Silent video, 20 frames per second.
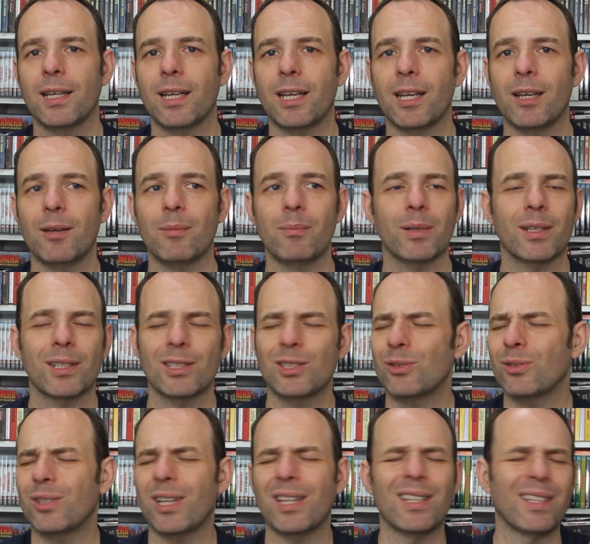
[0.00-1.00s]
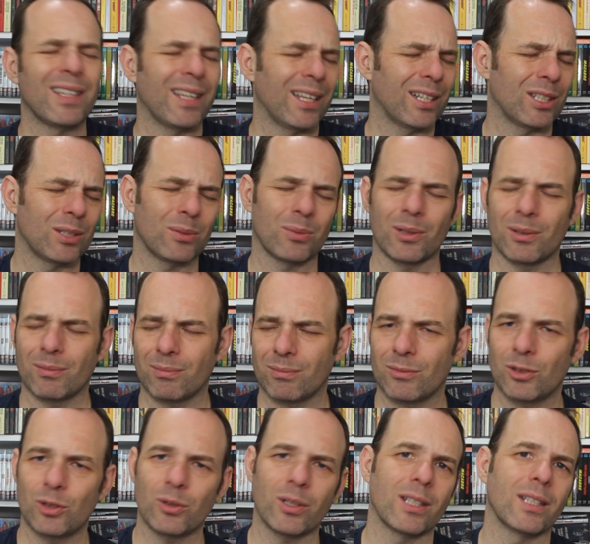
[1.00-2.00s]
um, because you get the next one,
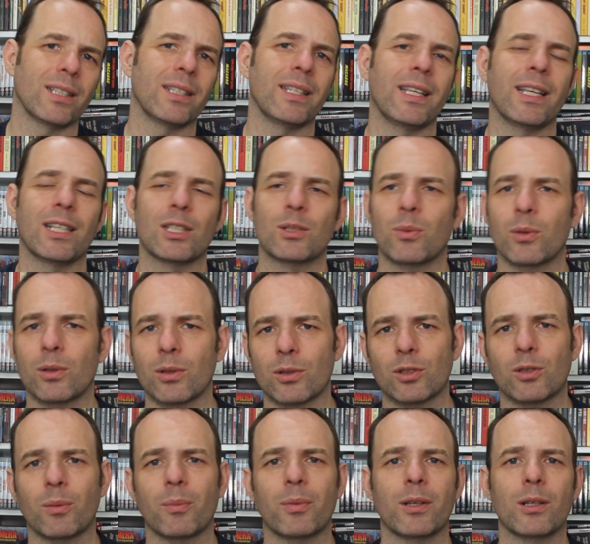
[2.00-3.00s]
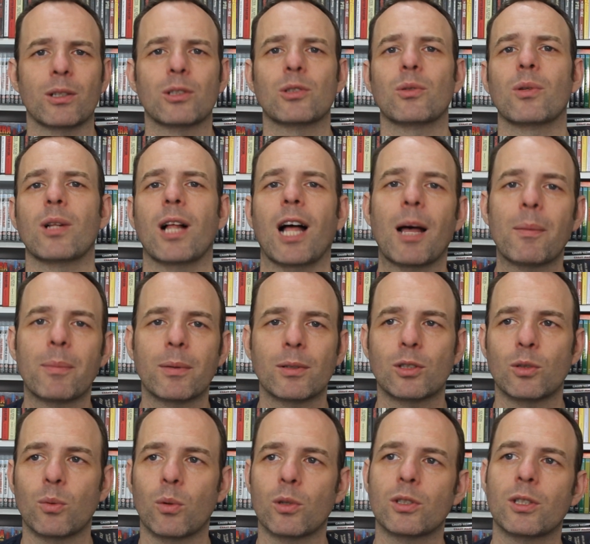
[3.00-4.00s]
you get the next one, or something else will happen.
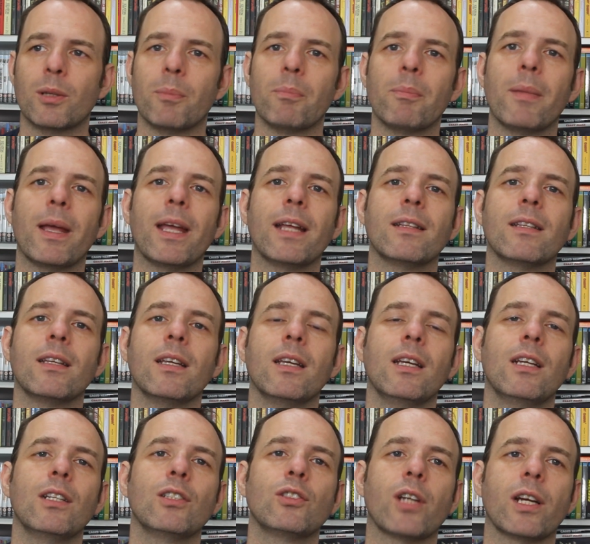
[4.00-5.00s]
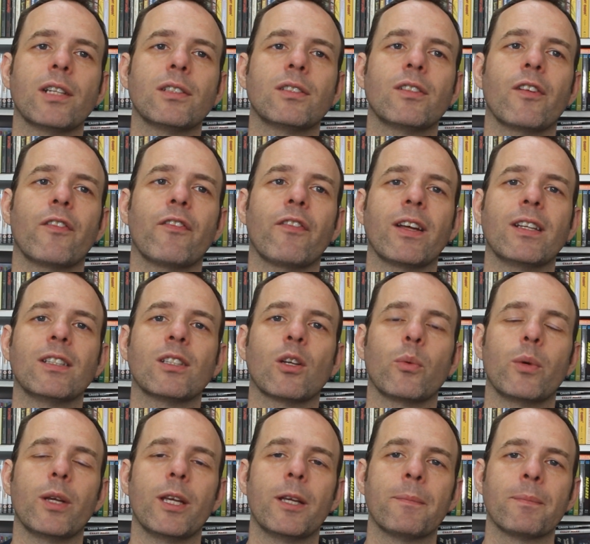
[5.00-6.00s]
To watch the men trying to find a
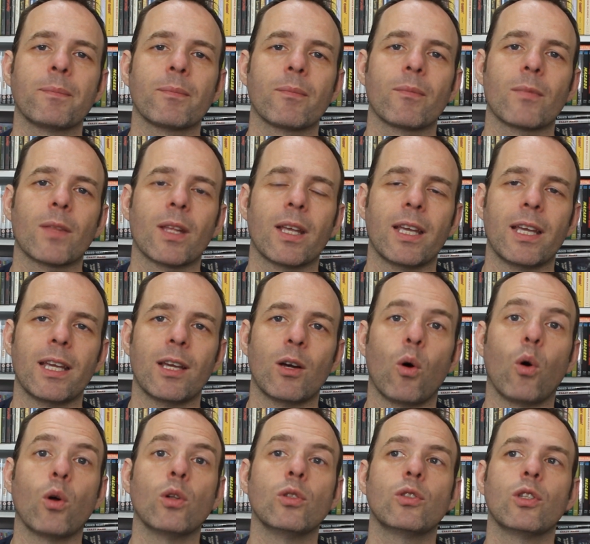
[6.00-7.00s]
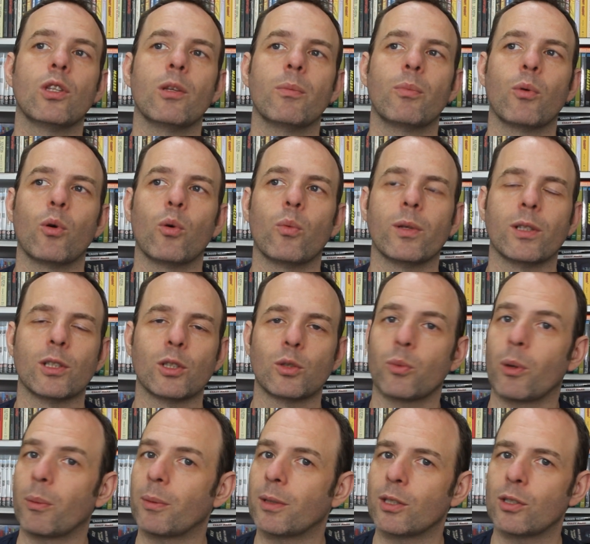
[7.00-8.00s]
way uh, onto the boat when
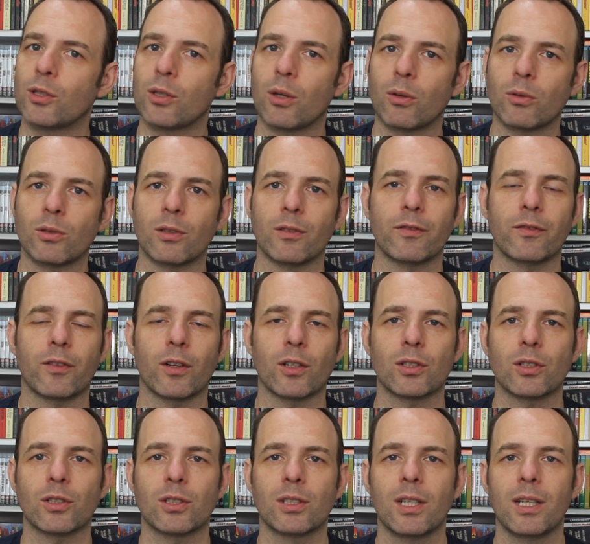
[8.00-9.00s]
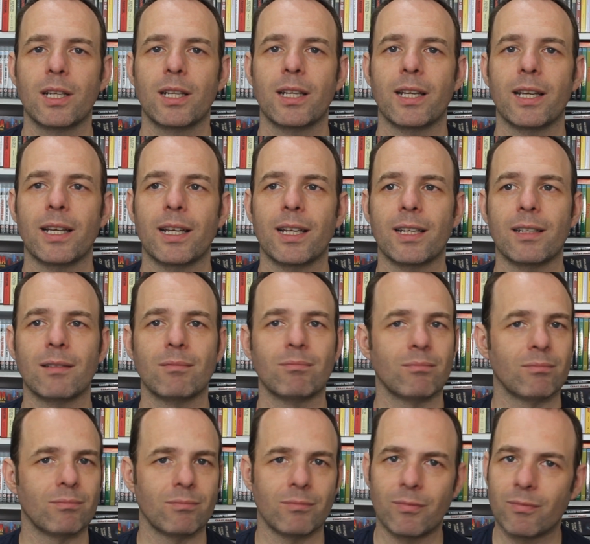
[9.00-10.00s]
it's women and children first. Uh,
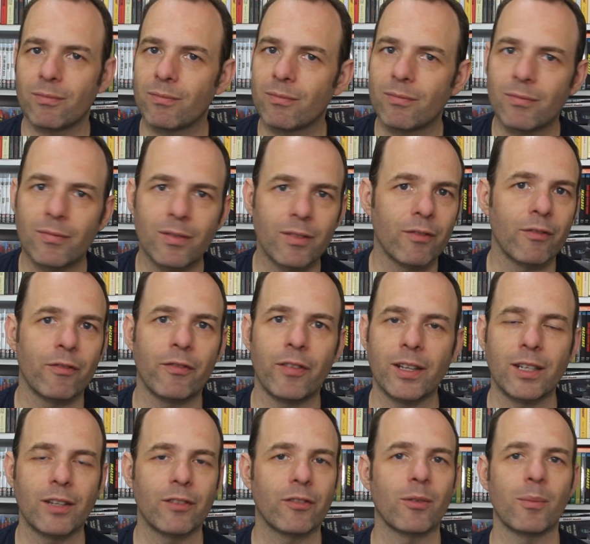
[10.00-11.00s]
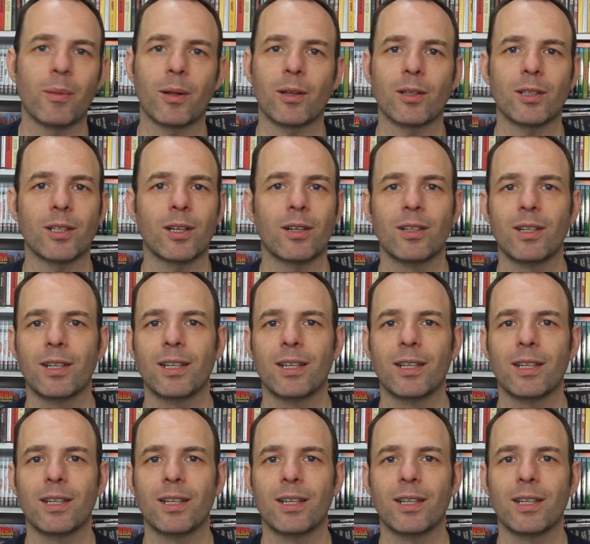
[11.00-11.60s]
very familiar.